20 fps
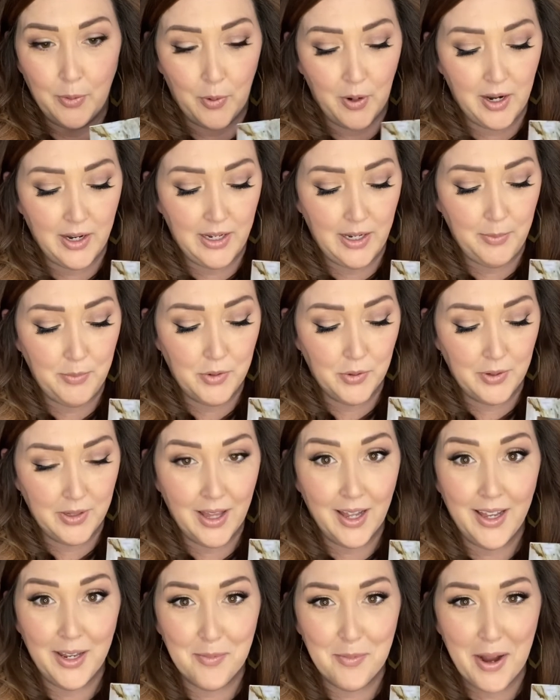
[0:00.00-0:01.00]
I keep doing
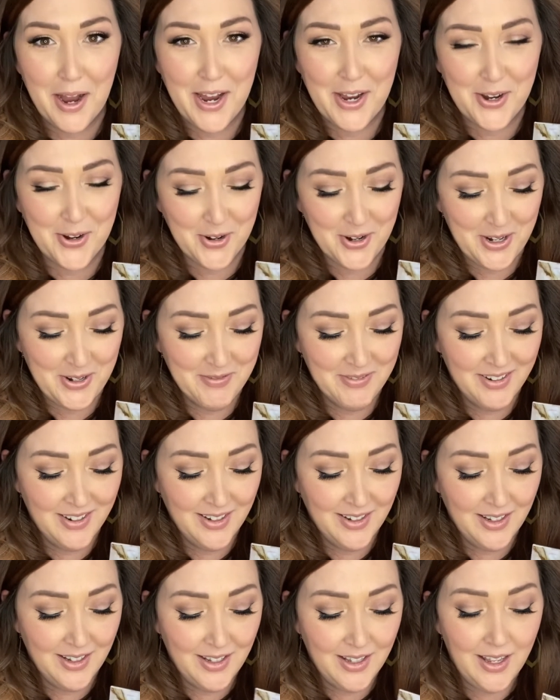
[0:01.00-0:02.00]
that in my cream,
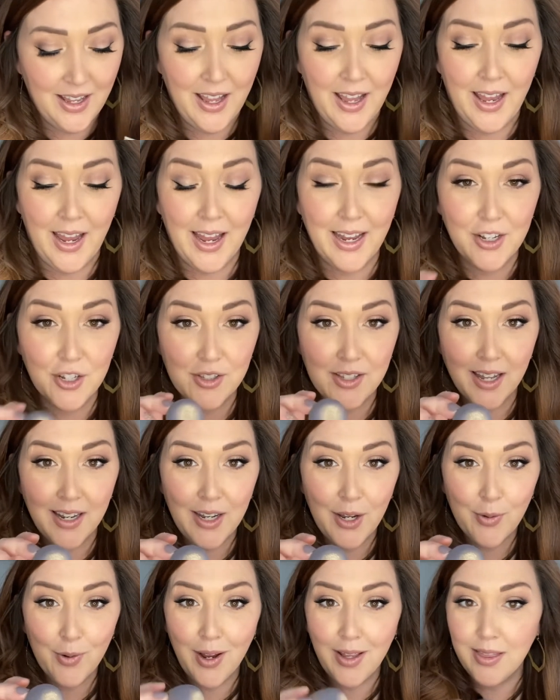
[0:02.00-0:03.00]
and just getting
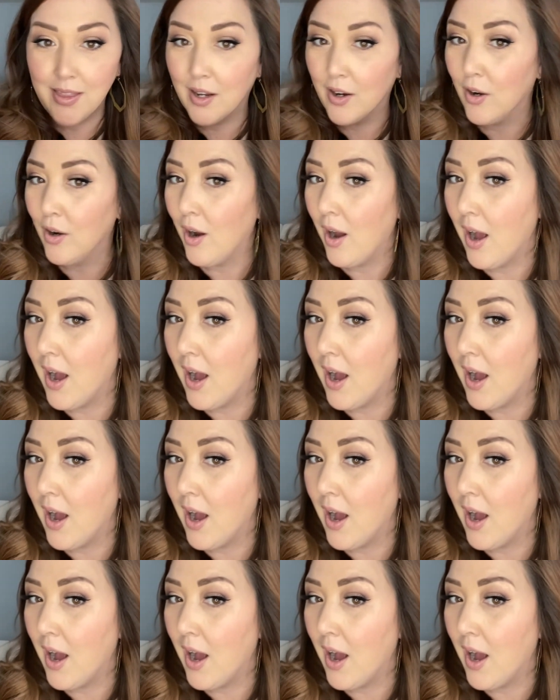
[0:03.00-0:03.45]
it right there.